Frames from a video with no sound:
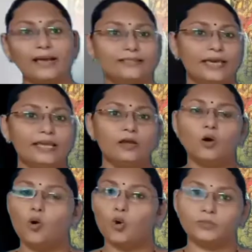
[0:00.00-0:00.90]
back their
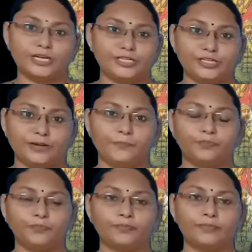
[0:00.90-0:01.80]
home country.
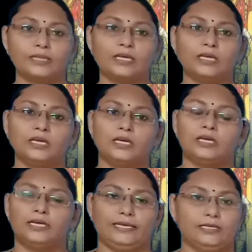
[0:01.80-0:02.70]

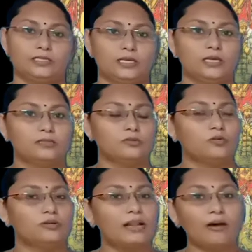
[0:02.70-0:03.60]
Yes. So
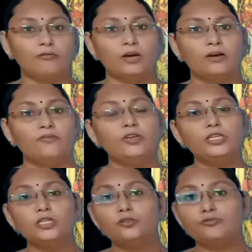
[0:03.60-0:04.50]
now we
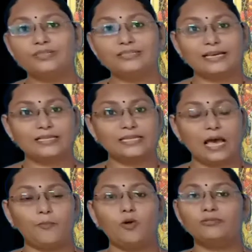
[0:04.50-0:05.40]
need to discuss
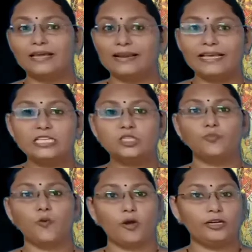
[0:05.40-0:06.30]
about the
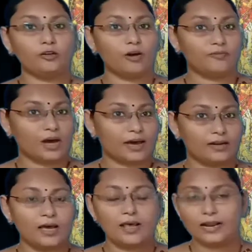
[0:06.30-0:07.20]
next point of our
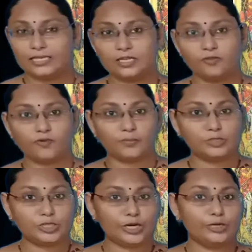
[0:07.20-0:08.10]
lesson
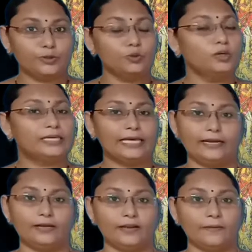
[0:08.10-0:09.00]
from trade to
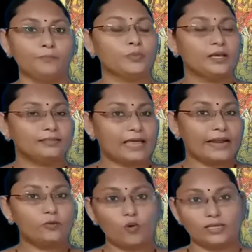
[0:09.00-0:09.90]
territory.
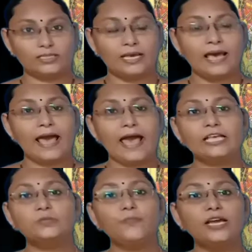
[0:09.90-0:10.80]
That was
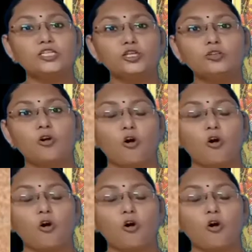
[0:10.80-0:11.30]
Expansion